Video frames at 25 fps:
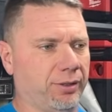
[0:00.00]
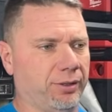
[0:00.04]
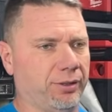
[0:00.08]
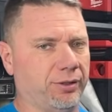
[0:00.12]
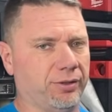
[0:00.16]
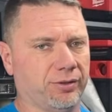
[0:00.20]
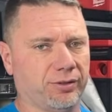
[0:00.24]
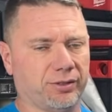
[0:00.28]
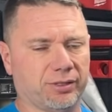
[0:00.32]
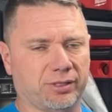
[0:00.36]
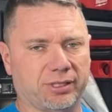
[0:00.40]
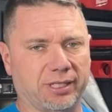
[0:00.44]

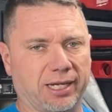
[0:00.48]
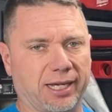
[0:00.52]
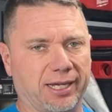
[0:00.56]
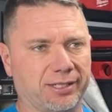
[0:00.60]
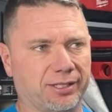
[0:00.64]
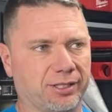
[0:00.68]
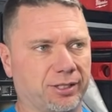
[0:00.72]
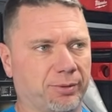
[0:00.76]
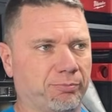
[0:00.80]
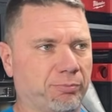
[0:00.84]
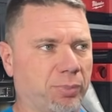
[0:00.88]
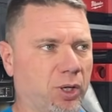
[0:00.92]
you know, the
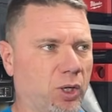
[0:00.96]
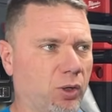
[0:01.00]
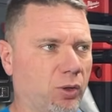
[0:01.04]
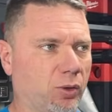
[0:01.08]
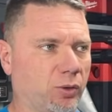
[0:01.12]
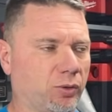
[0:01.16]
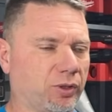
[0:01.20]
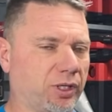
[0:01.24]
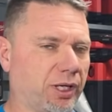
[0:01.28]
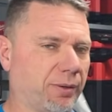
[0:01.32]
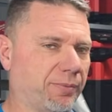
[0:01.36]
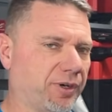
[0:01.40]
size of the
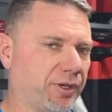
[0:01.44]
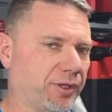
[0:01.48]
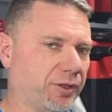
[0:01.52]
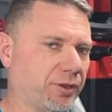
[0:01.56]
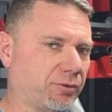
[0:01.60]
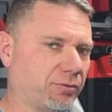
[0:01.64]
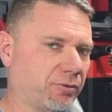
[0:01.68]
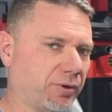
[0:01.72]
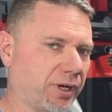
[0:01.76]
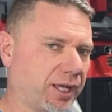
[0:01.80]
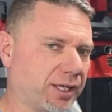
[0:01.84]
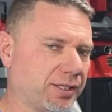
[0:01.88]
bolt, how many
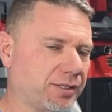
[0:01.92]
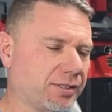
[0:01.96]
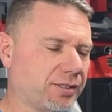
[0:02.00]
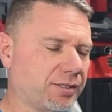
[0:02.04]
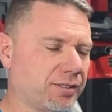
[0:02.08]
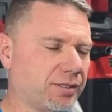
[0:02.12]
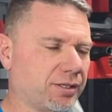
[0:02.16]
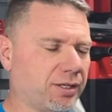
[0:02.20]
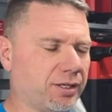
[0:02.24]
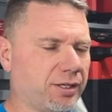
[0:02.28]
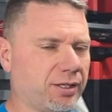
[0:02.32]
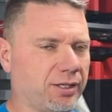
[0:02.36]

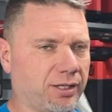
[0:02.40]
threads.